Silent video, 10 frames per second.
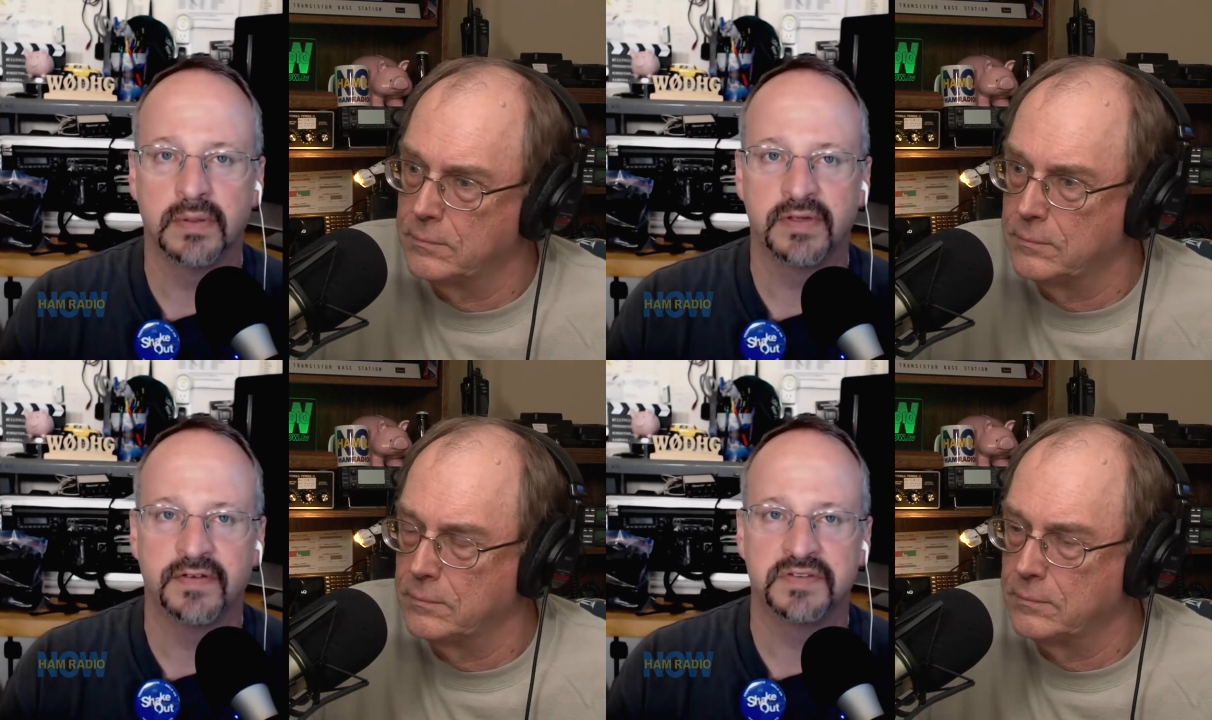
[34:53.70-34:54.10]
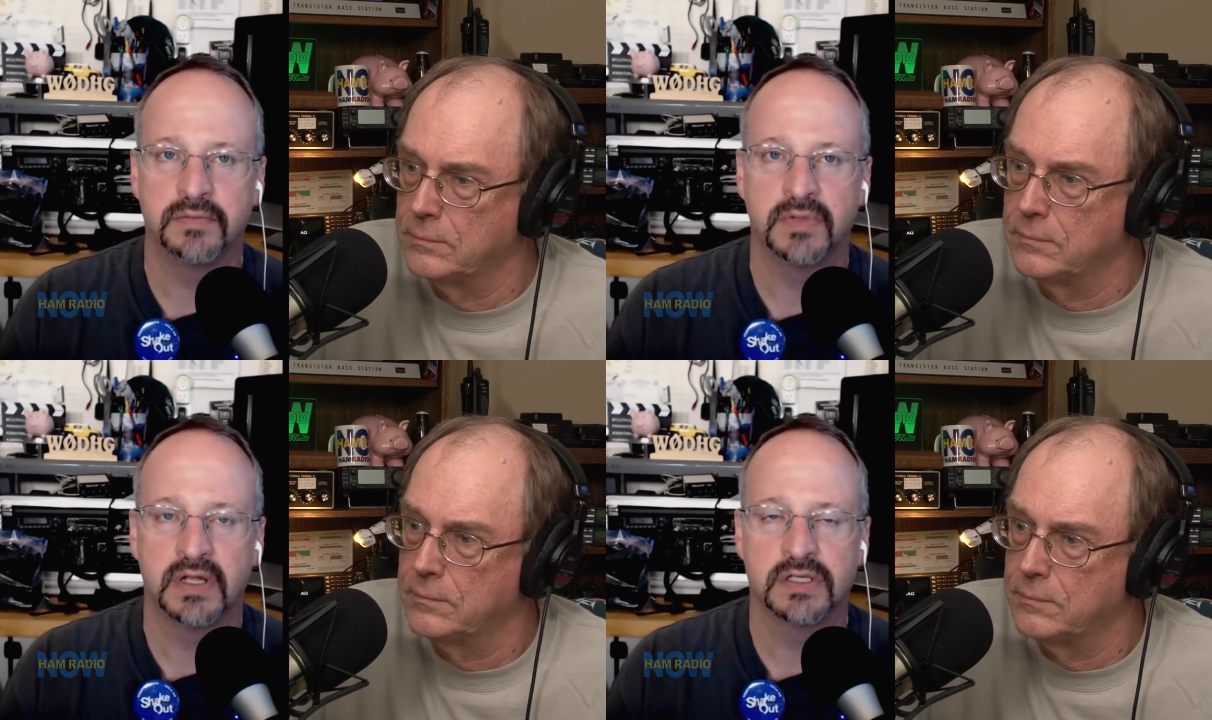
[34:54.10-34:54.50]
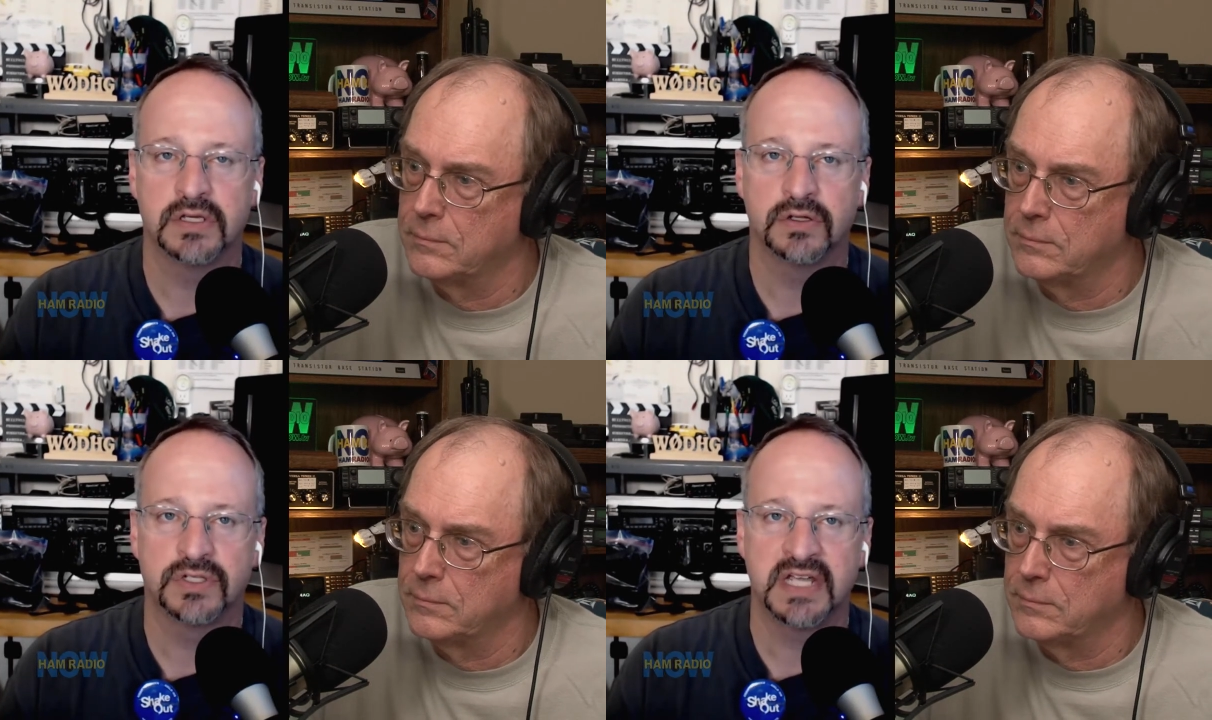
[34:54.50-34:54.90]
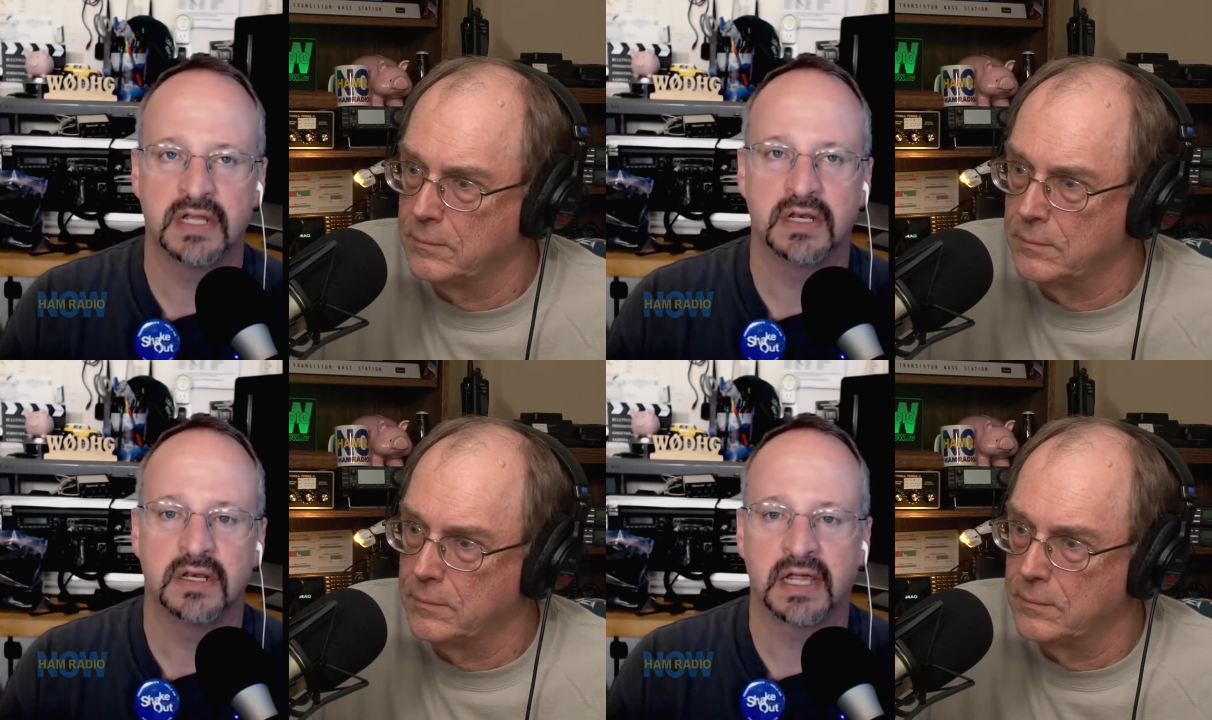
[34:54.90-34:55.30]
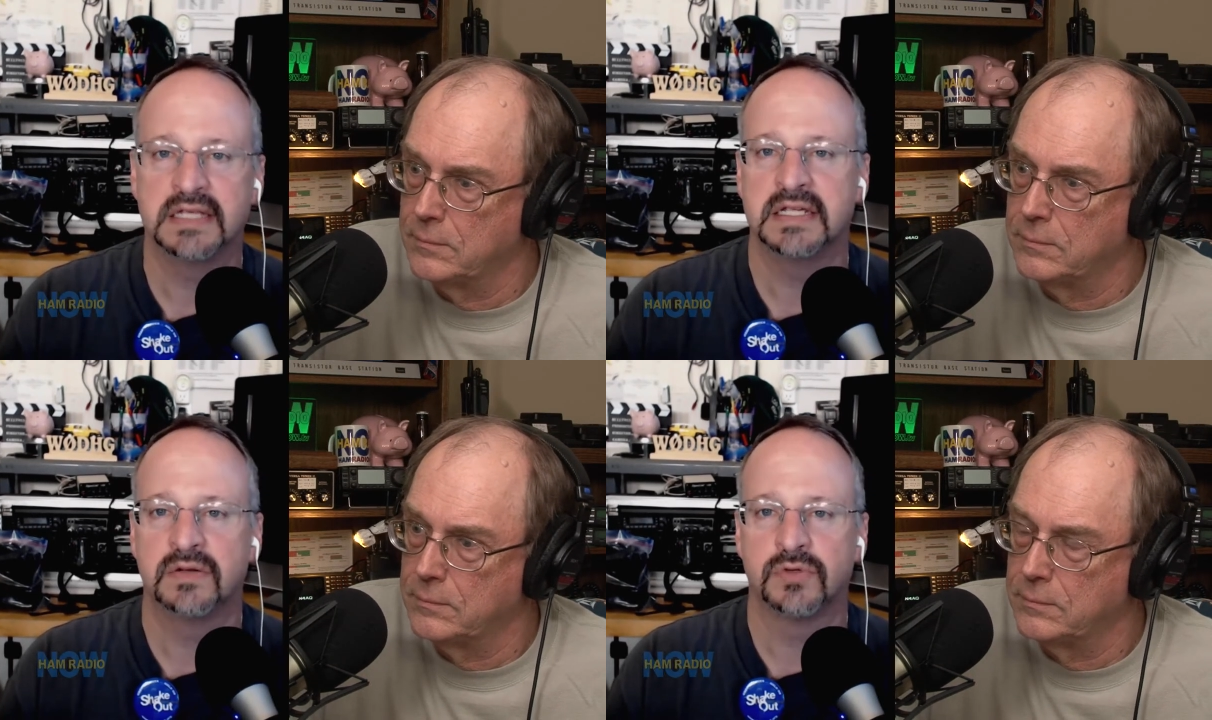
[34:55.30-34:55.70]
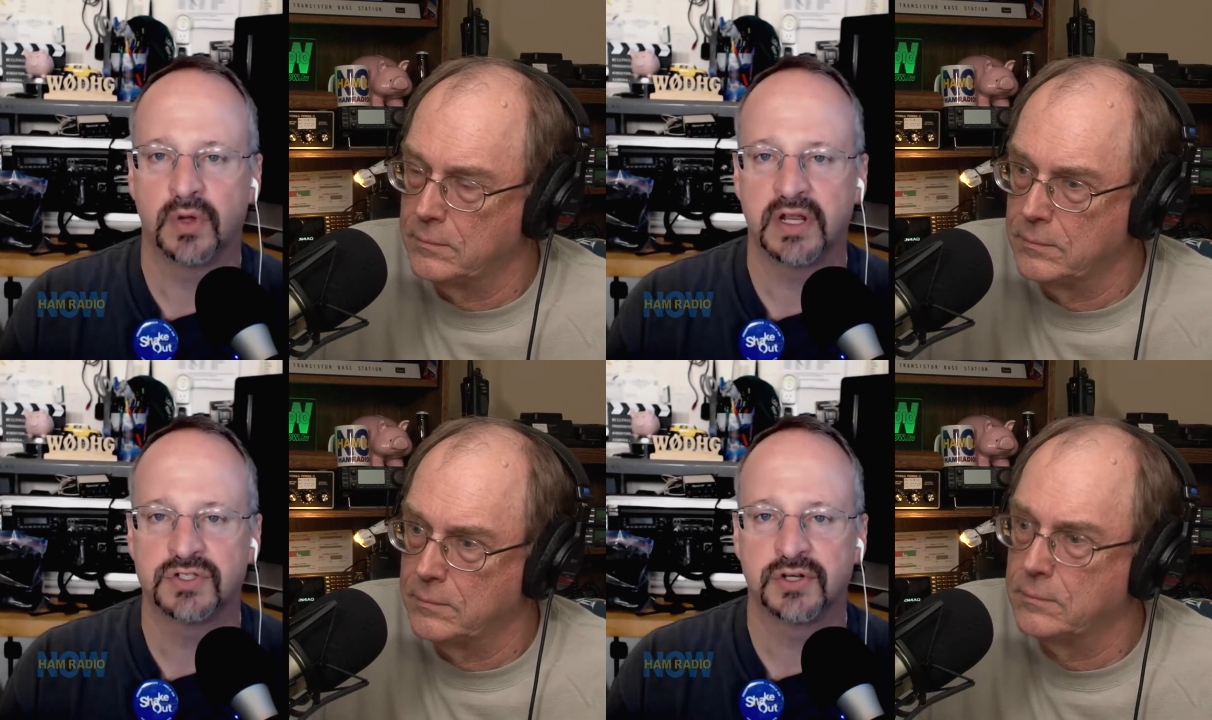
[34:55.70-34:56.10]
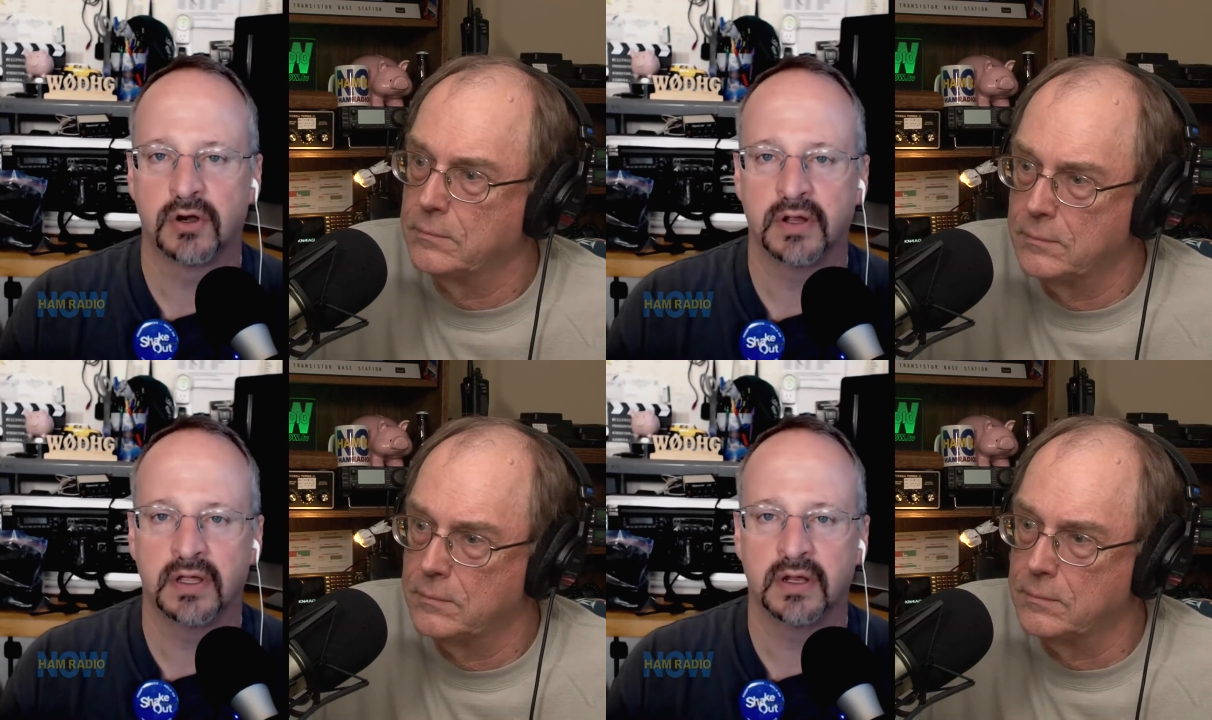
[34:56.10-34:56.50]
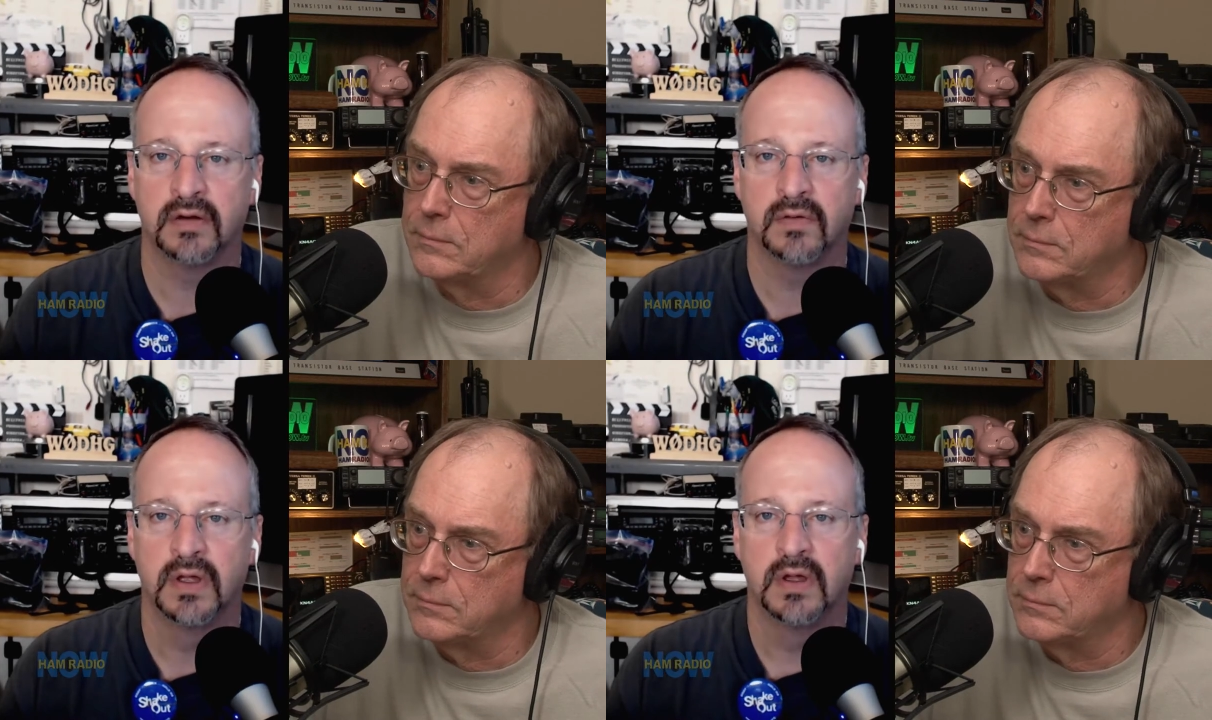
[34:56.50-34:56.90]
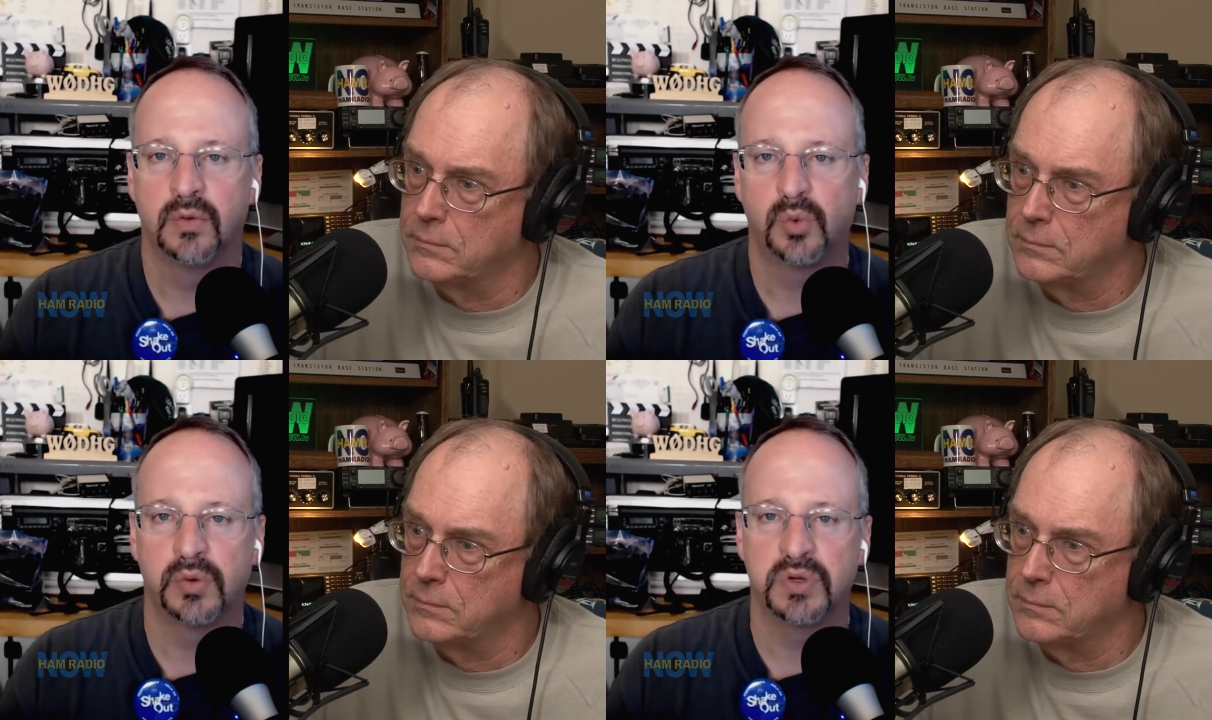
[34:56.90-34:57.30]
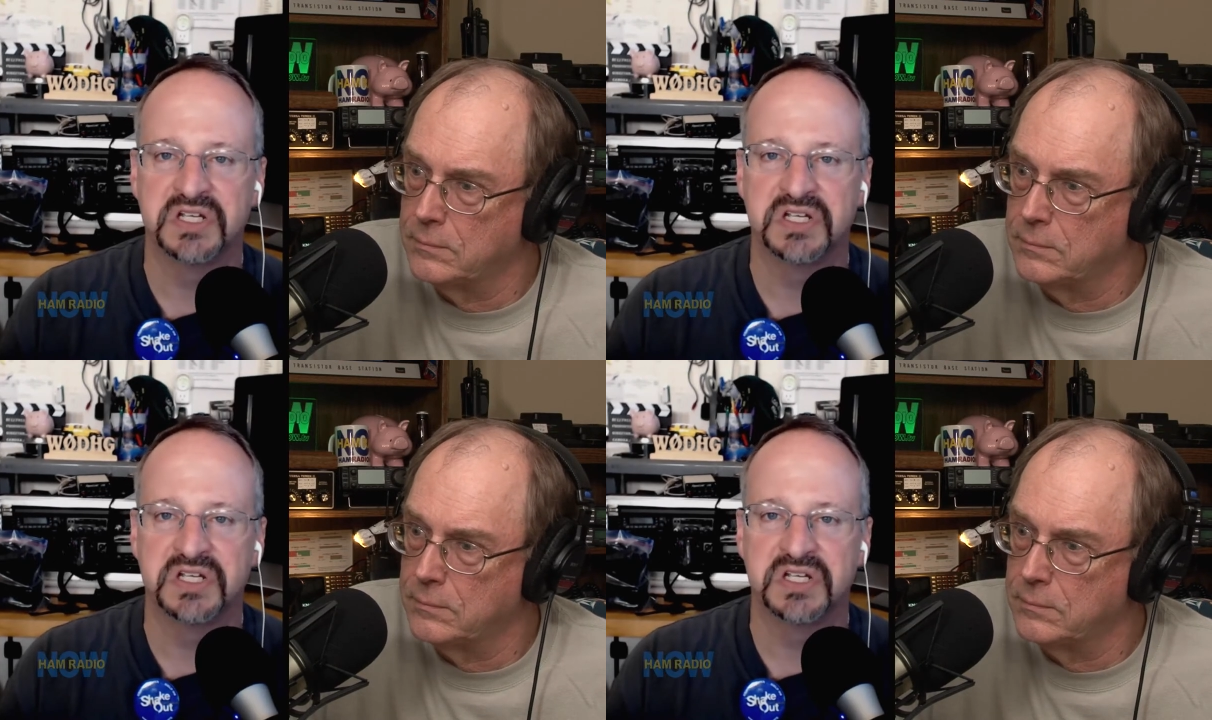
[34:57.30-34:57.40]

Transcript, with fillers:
Speaker 1: 15 minutes. You know, 10, 19 was when it started, and we were done